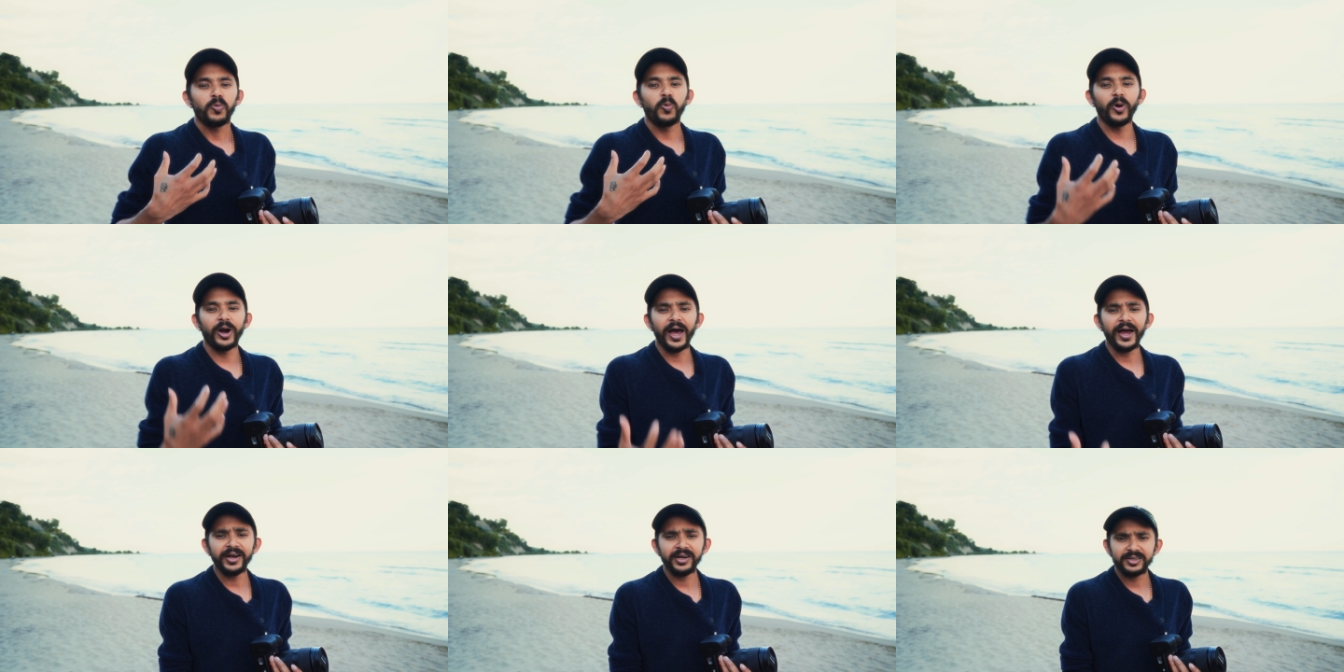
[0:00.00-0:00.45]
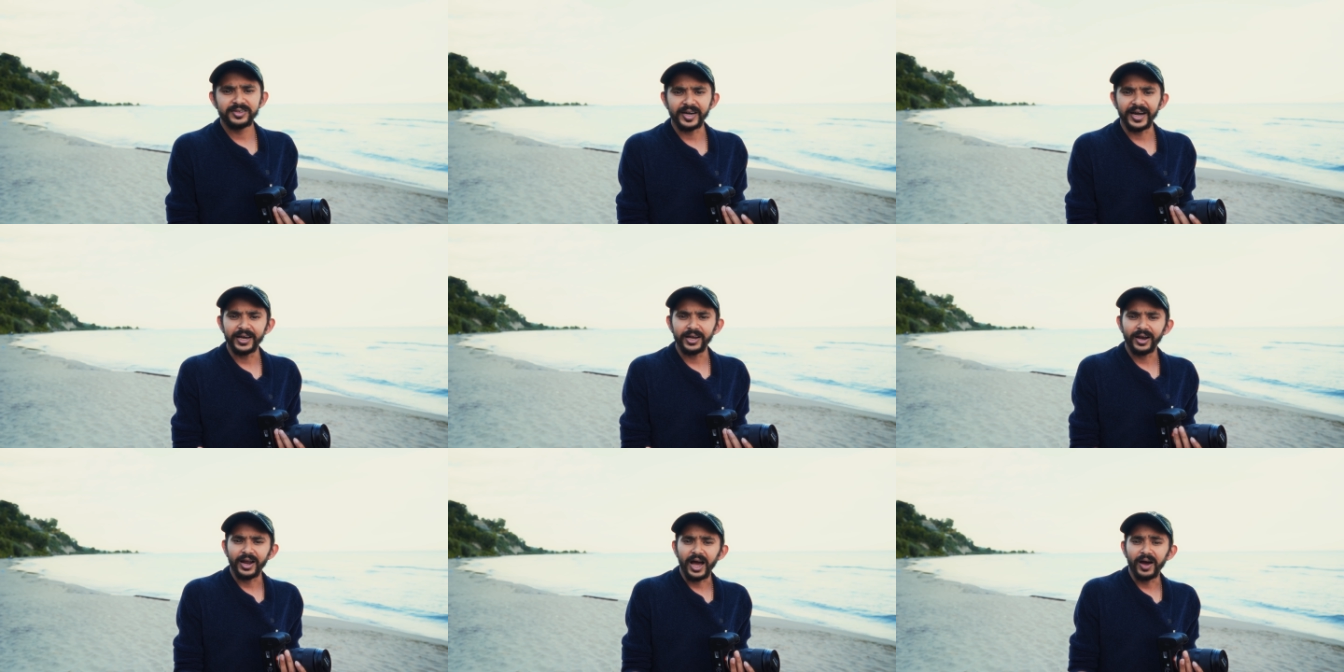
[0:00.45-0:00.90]
What I
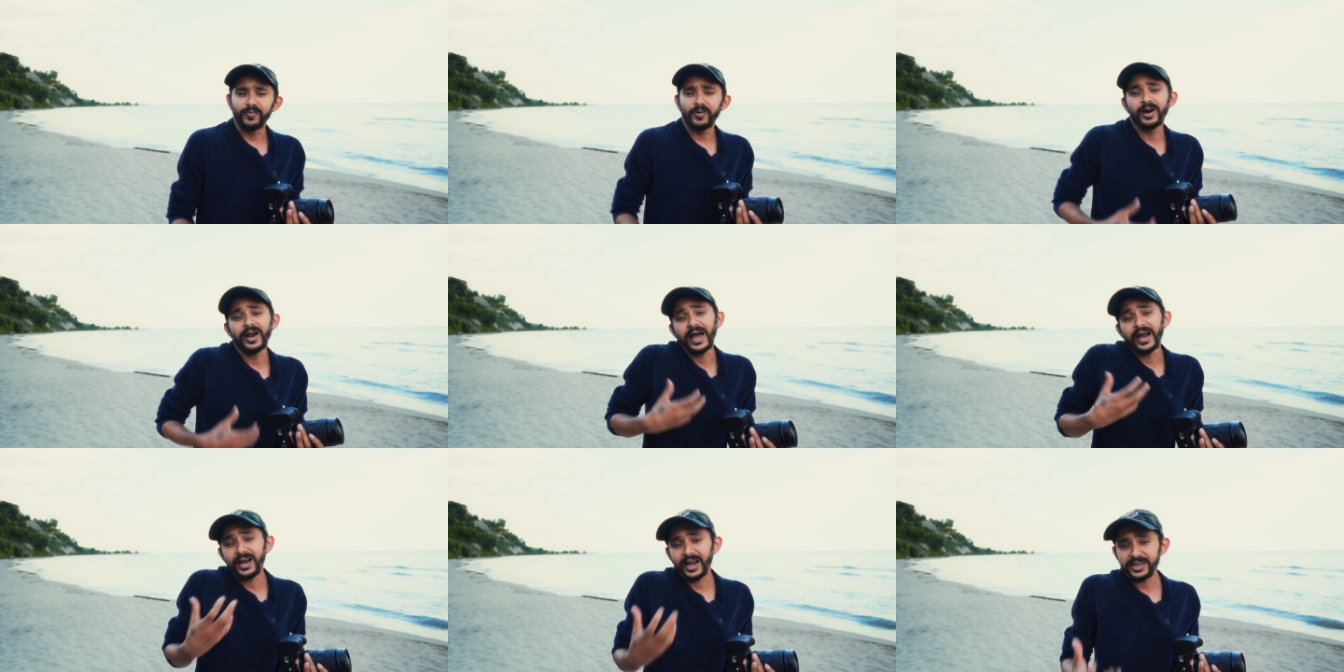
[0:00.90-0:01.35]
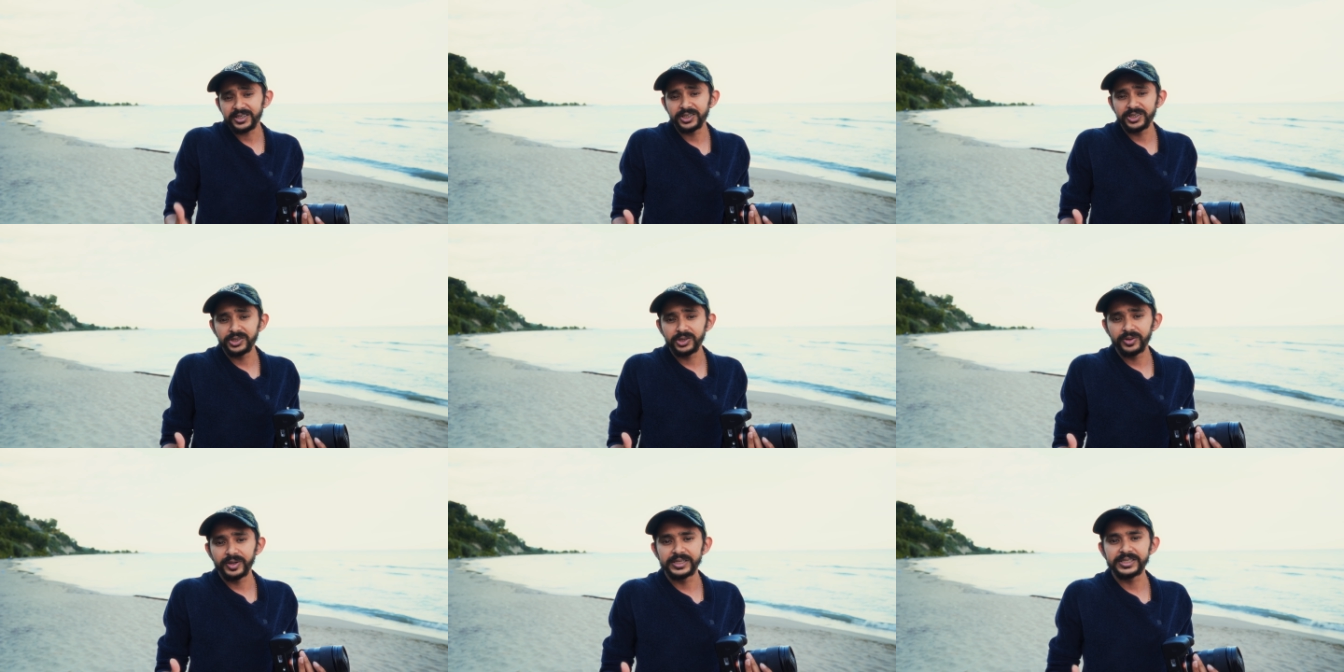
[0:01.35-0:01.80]
try, what I like to
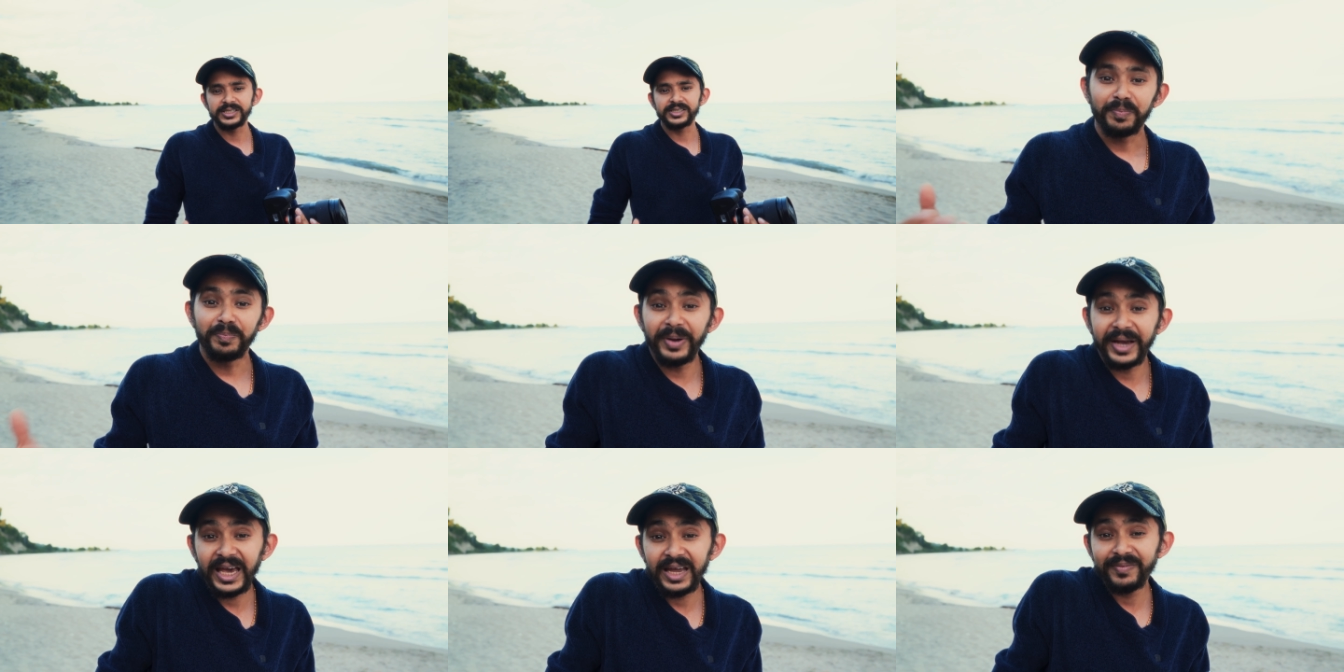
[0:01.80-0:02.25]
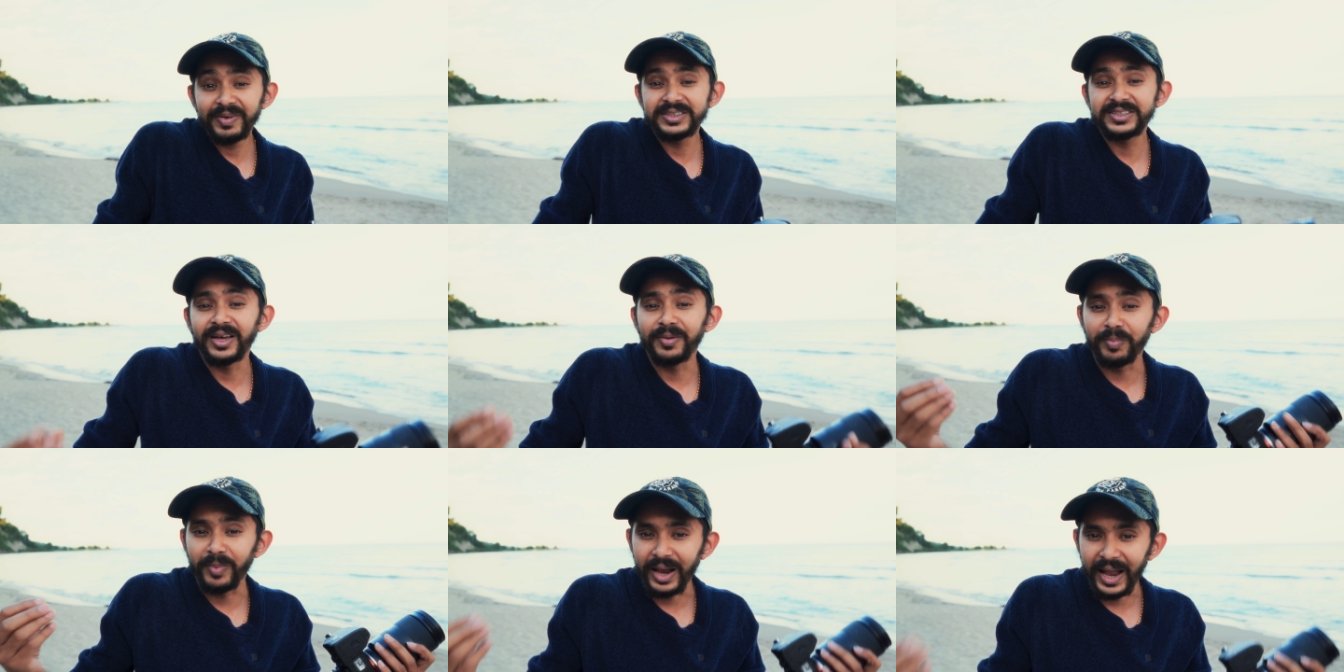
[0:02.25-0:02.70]
do is begin with
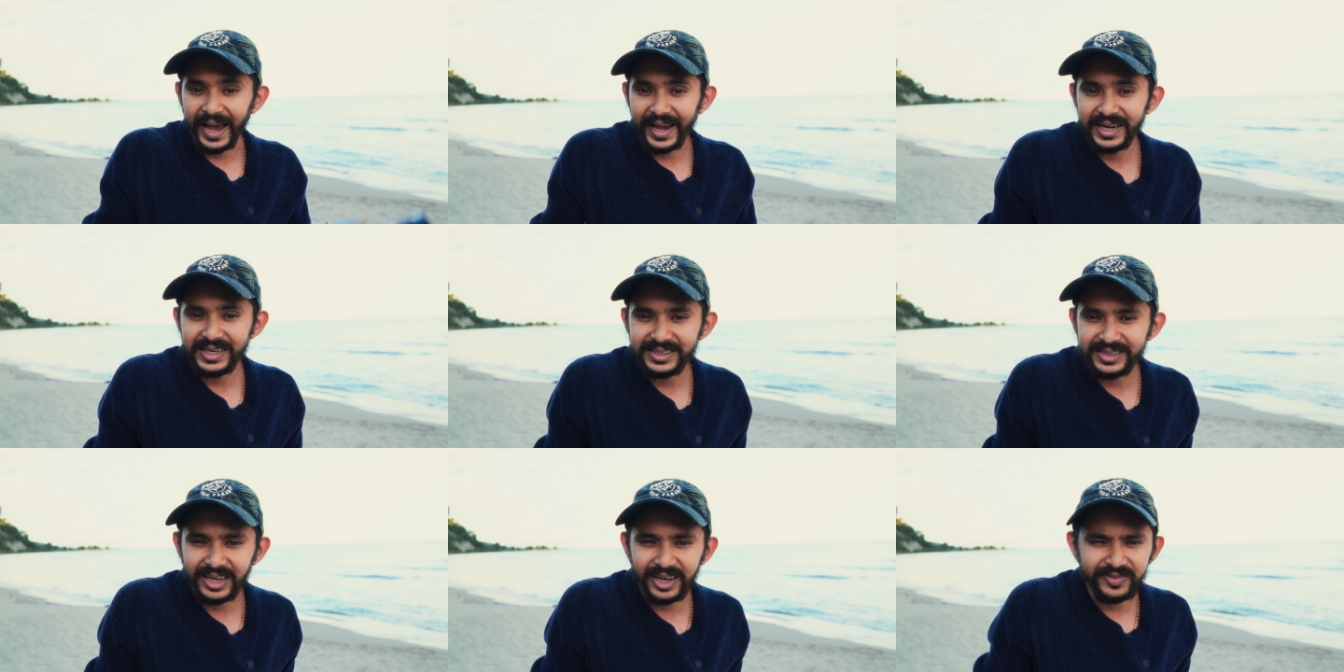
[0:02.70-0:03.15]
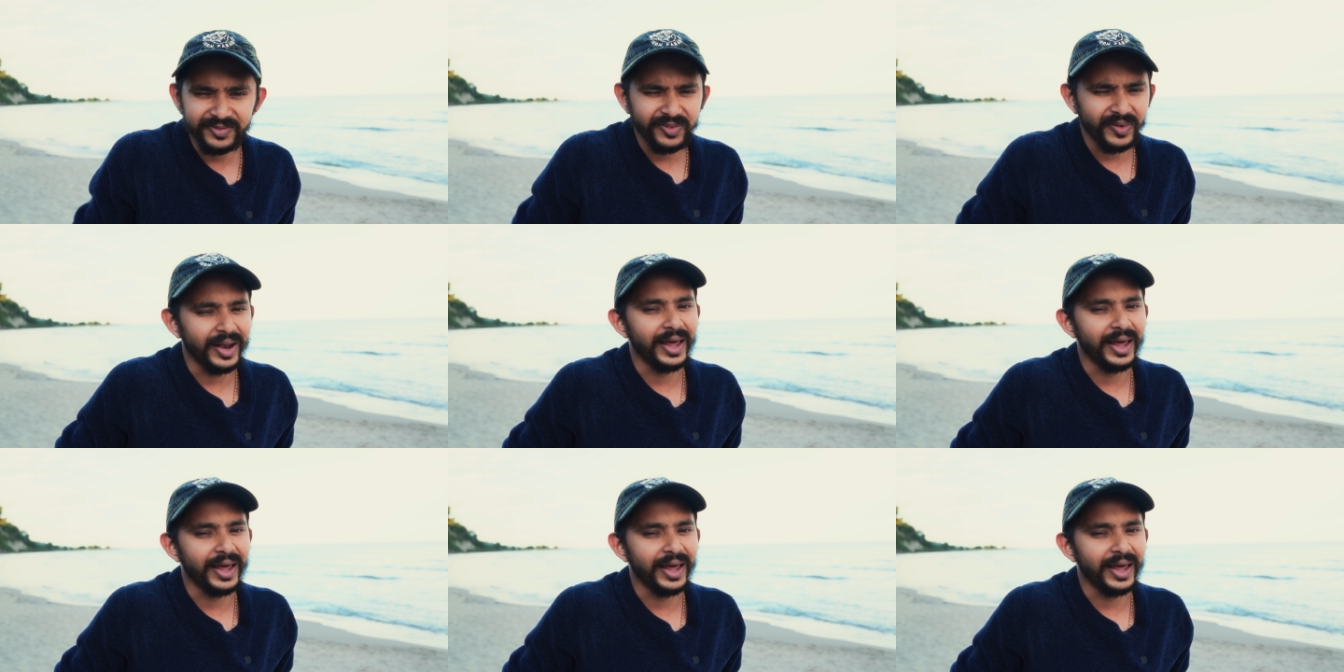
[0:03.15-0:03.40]
some light stuff,